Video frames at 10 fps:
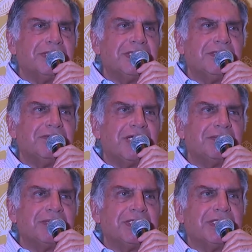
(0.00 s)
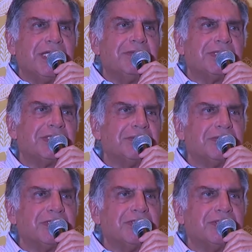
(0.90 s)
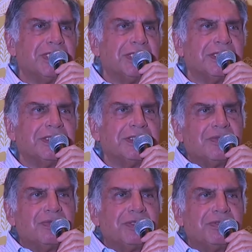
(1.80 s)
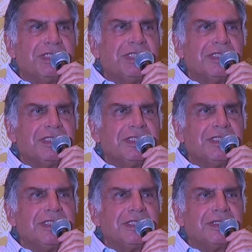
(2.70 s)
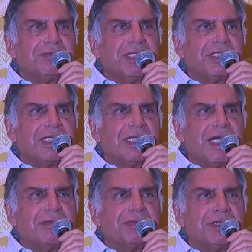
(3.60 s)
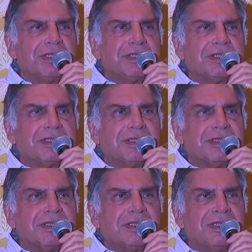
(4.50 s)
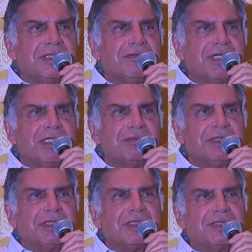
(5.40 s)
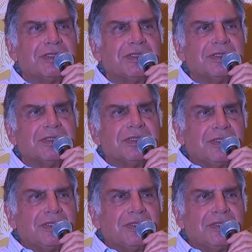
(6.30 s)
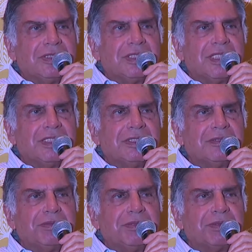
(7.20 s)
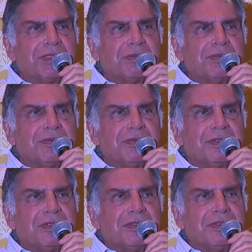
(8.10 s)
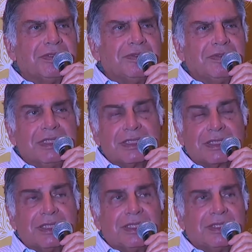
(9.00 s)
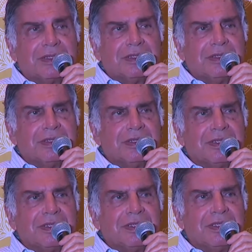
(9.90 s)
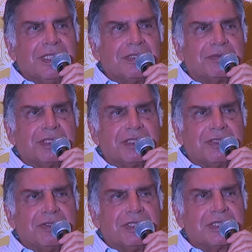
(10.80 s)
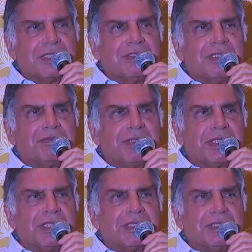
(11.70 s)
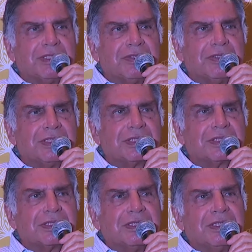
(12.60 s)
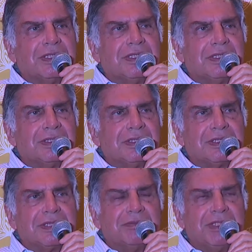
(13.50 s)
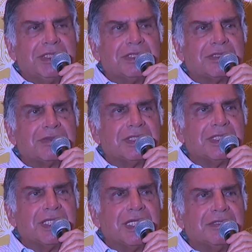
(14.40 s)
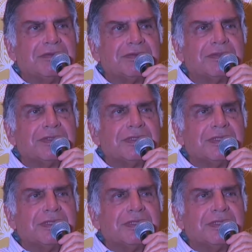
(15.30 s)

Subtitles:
environment enables them to do that. What we need in India to make that happen is the environment to encourage people to risk their net worth, to risk their reputation, to risk some years of their life